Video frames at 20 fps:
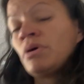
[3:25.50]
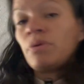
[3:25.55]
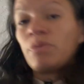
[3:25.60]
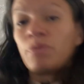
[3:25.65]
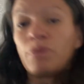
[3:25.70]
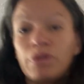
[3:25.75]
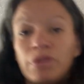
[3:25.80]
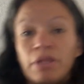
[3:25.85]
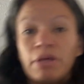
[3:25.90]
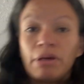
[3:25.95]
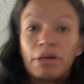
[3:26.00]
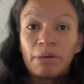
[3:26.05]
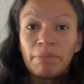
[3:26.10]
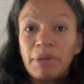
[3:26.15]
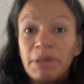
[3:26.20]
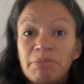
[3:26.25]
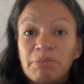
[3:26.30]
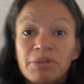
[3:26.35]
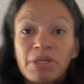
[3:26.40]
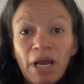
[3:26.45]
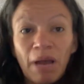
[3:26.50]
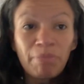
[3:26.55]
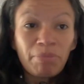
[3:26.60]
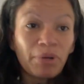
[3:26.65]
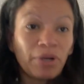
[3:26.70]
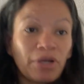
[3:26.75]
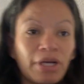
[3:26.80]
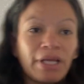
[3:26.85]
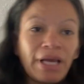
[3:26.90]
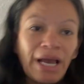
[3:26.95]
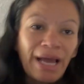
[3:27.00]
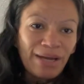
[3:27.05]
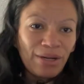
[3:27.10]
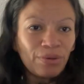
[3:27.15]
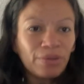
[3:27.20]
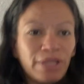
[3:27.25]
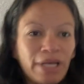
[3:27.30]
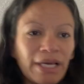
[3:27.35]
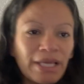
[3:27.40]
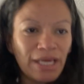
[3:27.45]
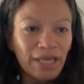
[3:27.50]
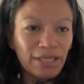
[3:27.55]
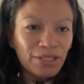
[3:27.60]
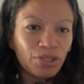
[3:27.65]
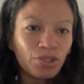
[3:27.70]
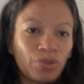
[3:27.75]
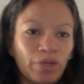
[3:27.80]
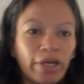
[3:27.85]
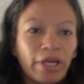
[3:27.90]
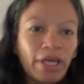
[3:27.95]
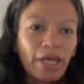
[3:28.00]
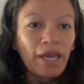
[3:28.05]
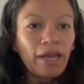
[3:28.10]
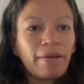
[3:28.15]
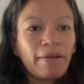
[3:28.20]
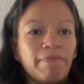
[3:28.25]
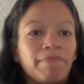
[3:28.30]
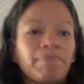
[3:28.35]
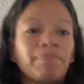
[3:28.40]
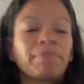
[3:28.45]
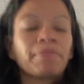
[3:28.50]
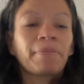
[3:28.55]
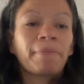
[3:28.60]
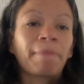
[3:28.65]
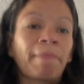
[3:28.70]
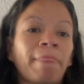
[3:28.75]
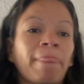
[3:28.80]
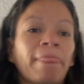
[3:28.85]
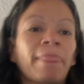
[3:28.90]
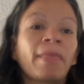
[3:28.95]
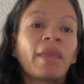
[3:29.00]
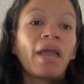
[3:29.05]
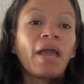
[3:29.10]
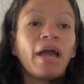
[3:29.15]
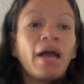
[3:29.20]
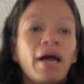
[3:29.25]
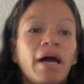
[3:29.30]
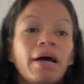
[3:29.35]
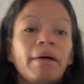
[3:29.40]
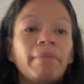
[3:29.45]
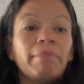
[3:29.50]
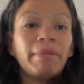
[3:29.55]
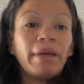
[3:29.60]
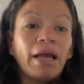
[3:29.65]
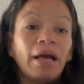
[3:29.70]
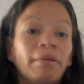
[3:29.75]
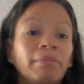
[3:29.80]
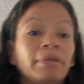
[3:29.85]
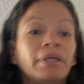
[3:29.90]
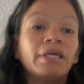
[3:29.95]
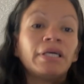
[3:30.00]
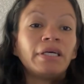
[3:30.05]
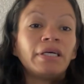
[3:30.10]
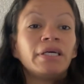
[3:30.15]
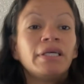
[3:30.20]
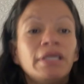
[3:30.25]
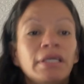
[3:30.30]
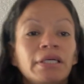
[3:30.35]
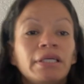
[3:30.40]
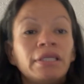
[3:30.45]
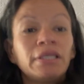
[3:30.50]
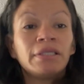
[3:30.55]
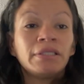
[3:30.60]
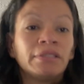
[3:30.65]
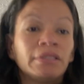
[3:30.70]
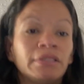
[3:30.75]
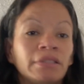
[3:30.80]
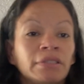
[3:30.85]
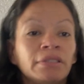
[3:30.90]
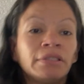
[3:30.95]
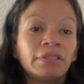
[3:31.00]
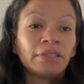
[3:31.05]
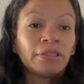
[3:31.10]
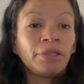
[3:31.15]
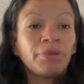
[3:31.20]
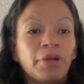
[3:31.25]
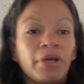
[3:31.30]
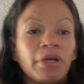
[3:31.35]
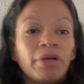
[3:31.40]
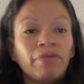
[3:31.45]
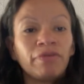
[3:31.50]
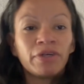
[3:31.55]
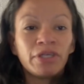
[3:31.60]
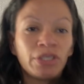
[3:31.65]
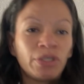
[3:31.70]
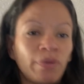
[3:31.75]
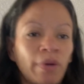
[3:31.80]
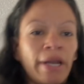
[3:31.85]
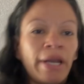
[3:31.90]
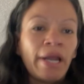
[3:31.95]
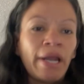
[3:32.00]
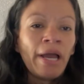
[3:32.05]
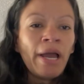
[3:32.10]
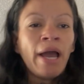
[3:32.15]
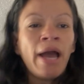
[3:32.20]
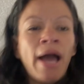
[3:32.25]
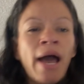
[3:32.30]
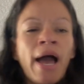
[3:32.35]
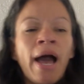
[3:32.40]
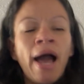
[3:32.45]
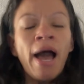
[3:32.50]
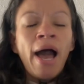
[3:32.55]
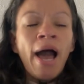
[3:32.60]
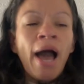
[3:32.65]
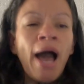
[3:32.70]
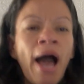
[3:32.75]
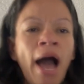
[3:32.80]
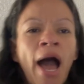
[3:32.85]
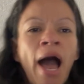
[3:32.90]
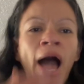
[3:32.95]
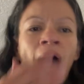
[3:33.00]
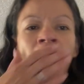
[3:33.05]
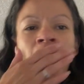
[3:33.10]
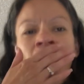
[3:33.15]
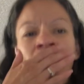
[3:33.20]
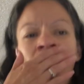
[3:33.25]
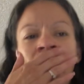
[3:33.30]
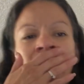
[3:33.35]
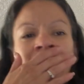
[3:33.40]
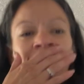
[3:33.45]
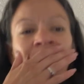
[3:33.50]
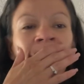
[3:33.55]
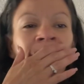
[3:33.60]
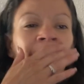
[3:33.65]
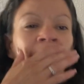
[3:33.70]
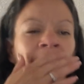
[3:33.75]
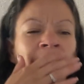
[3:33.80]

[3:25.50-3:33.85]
when the peeps got burned. I don't like that story. Okay. Alma, here we go, verse 1. And